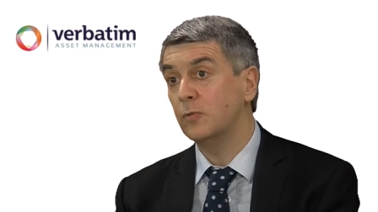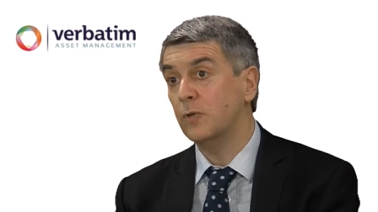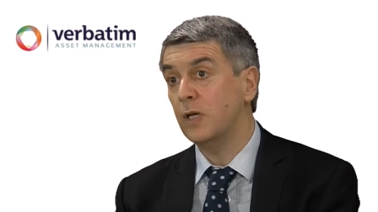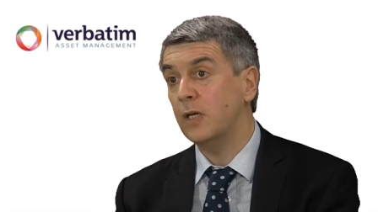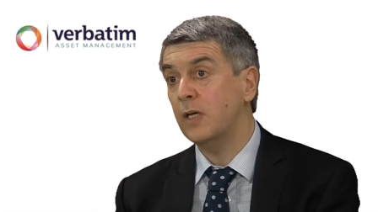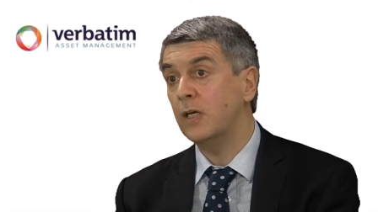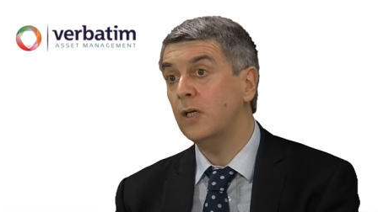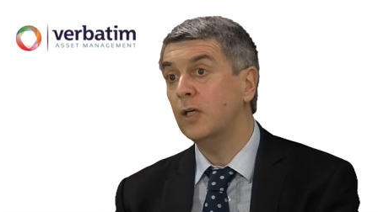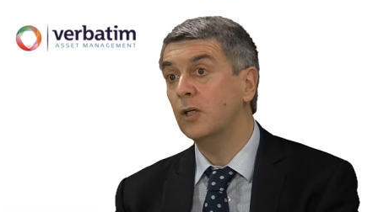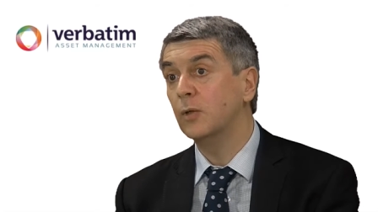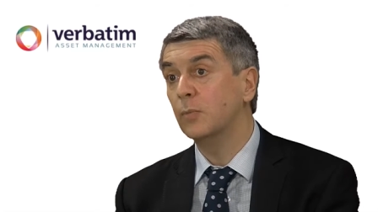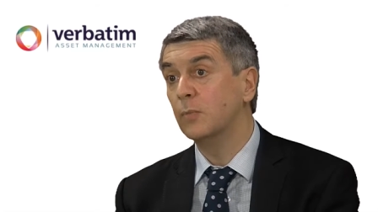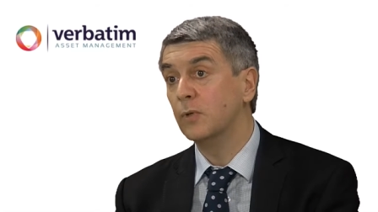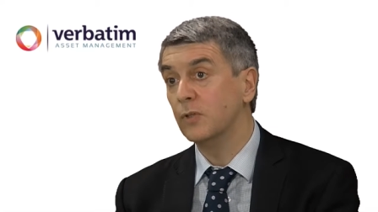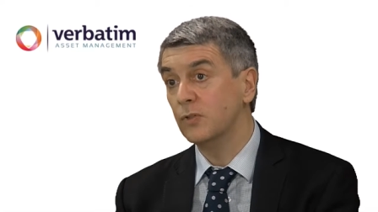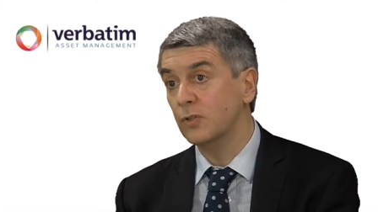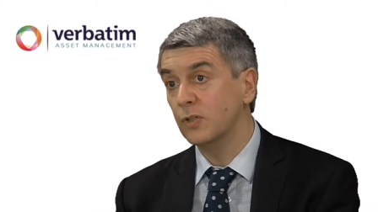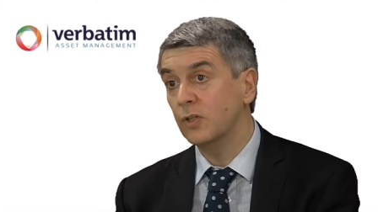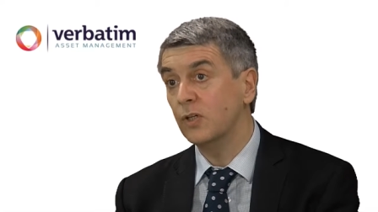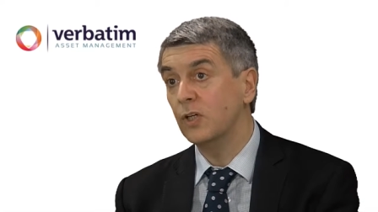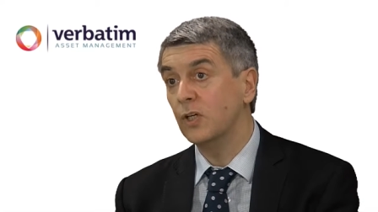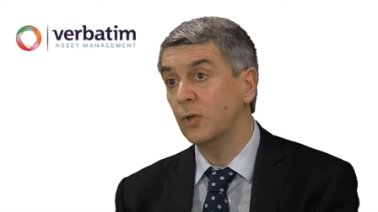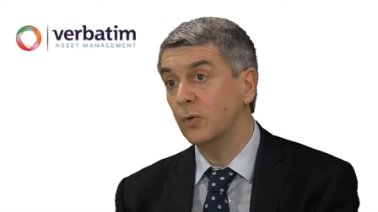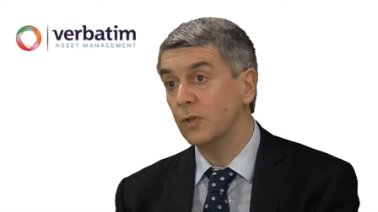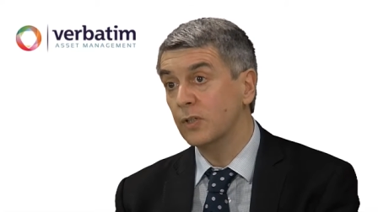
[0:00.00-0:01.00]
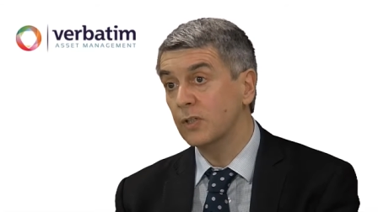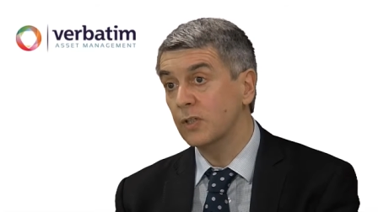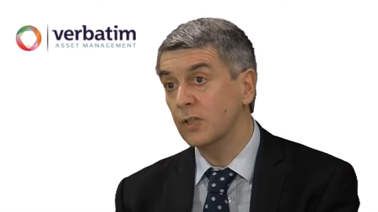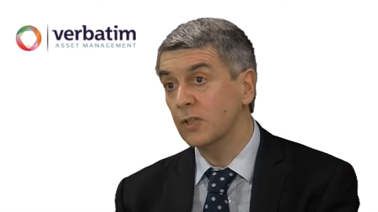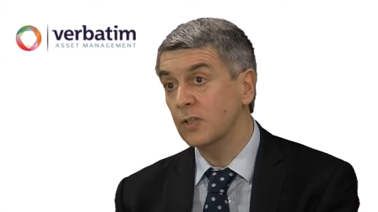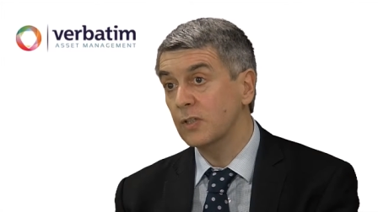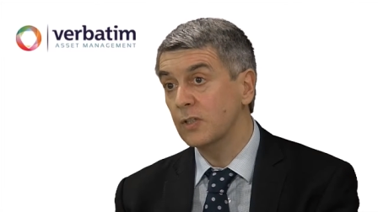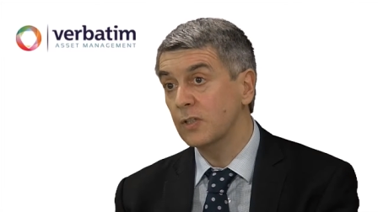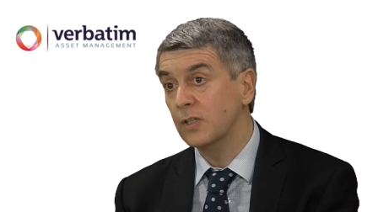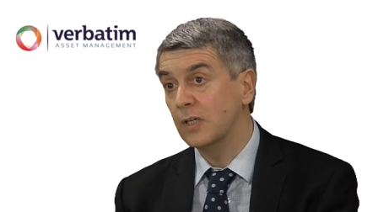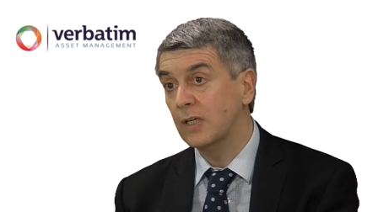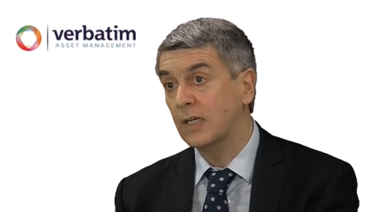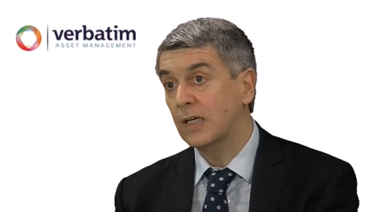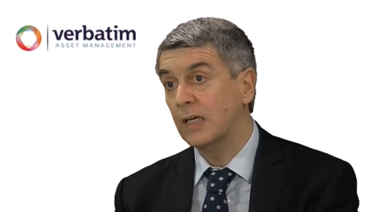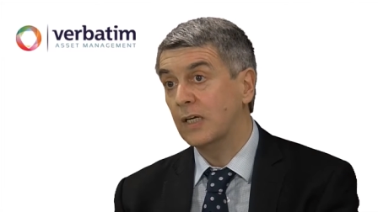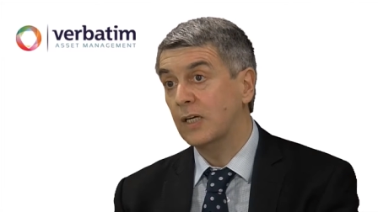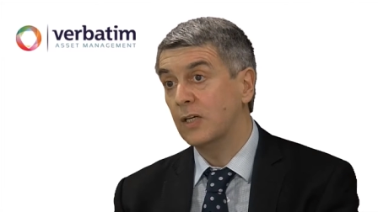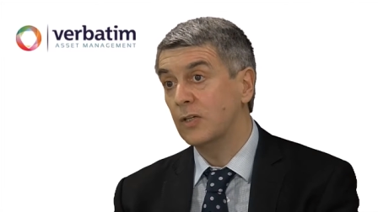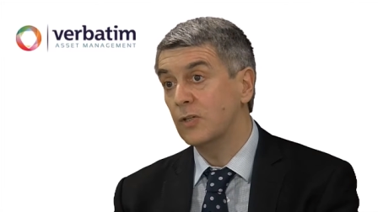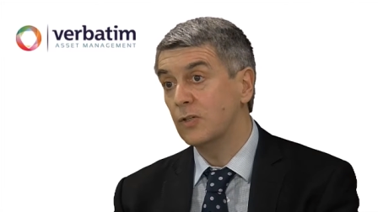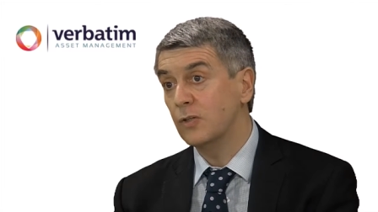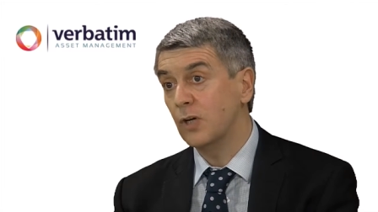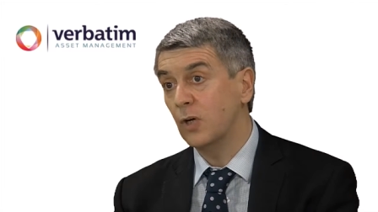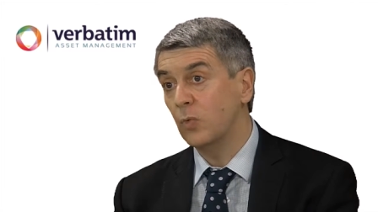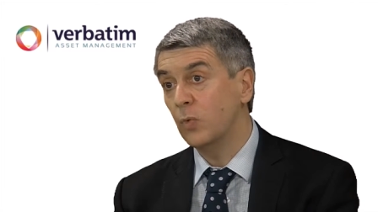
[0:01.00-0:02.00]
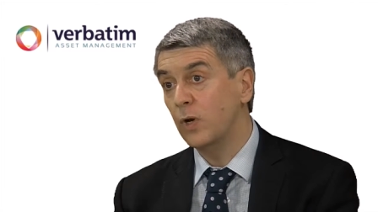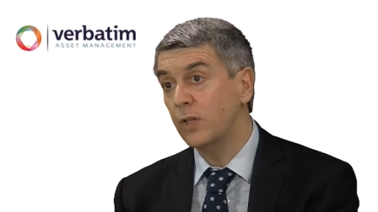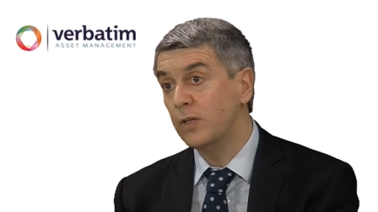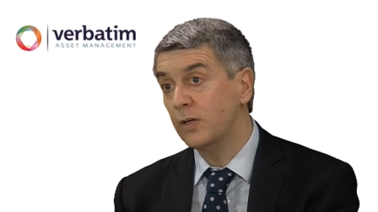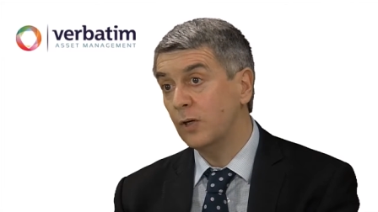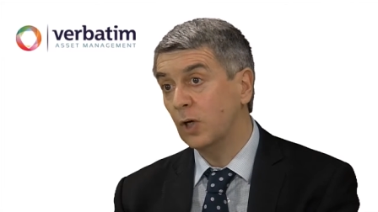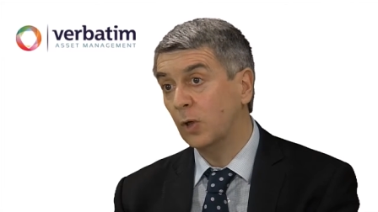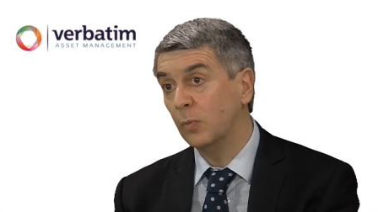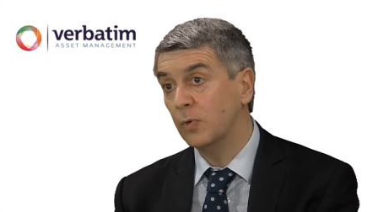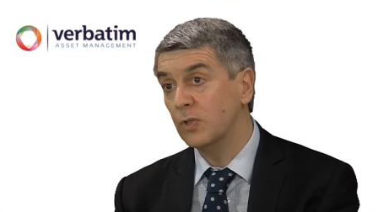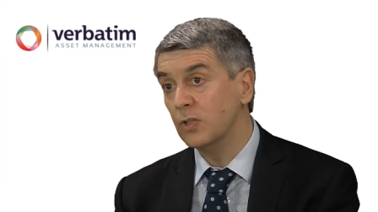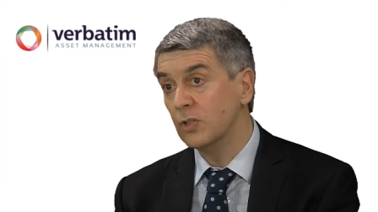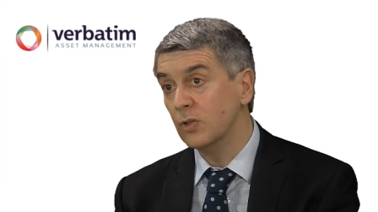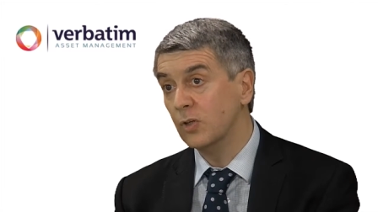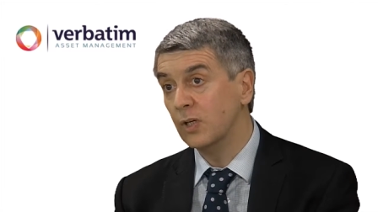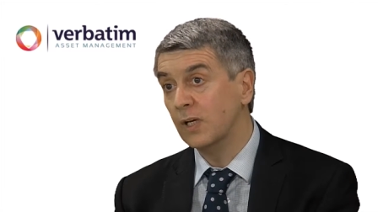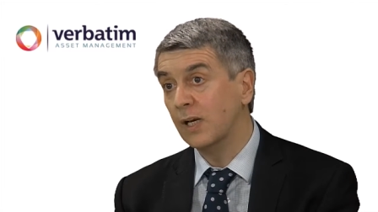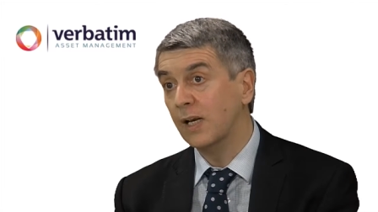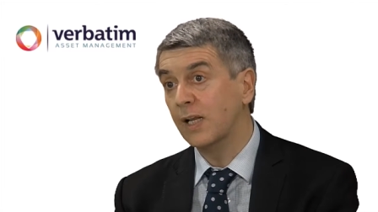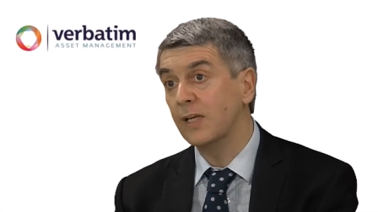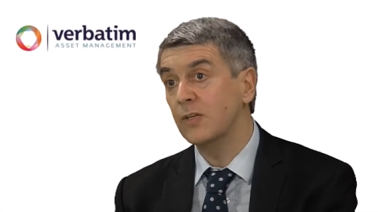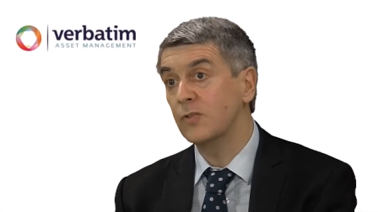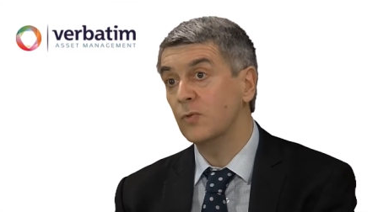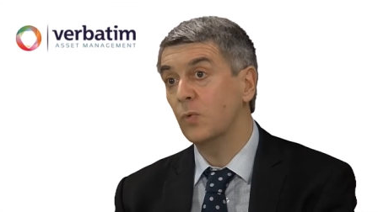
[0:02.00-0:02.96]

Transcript: income securities. And so when the economy is doing less